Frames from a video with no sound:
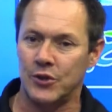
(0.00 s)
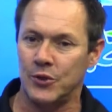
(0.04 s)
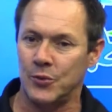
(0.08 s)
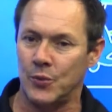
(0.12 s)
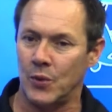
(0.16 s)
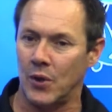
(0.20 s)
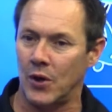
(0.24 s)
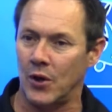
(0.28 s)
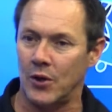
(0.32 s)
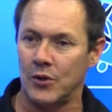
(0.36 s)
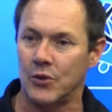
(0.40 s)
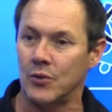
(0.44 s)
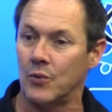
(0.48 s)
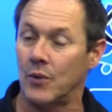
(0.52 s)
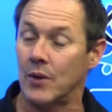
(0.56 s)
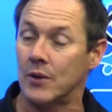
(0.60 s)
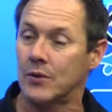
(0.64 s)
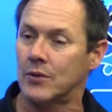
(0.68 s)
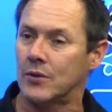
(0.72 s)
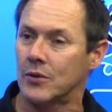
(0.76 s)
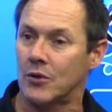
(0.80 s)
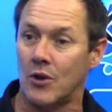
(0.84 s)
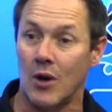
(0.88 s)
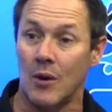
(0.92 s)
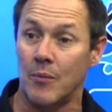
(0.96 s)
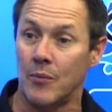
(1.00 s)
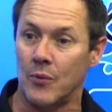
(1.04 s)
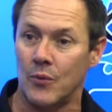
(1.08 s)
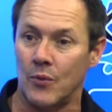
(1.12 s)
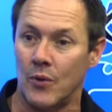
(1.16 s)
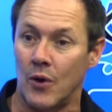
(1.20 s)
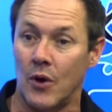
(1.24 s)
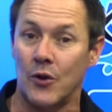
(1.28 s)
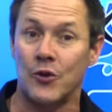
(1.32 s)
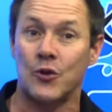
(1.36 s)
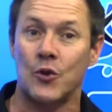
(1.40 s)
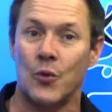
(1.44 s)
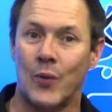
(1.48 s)
You were on your
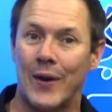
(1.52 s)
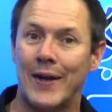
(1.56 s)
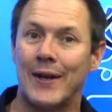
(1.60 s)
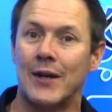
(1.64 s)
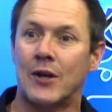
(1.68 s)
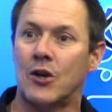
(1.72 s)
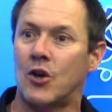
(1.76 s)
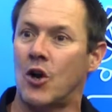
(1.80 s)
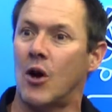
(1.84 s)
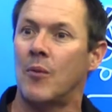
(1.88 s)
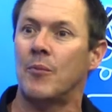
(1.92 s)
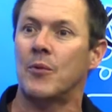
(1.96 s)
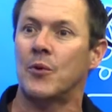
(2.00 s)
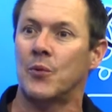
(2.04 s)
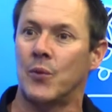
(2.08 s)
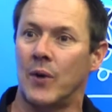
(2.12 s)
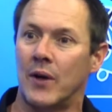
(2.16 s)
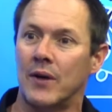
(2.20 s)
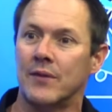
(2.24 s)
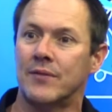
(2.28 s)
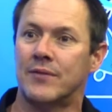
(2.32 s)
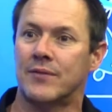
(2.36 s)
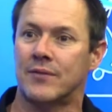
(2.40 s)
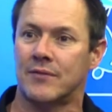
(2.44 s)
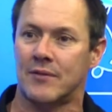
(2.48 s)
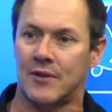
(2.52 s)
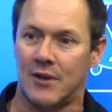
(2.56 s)
way to Commonwealth